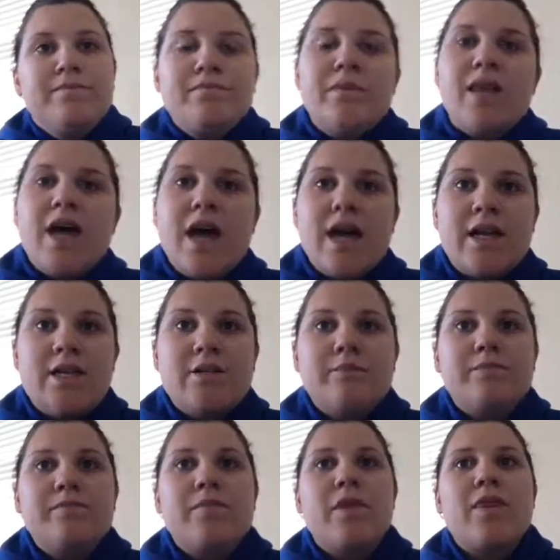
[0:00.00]
then
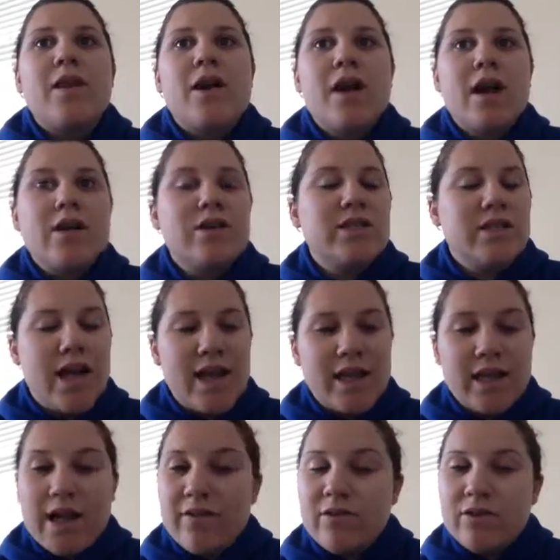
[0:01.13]
their
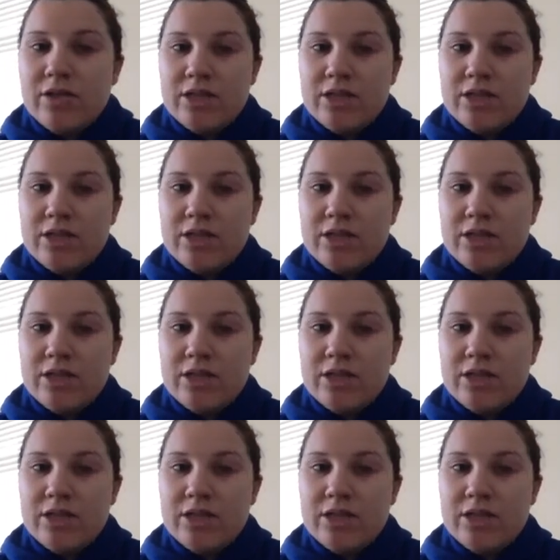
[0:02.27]
understanding level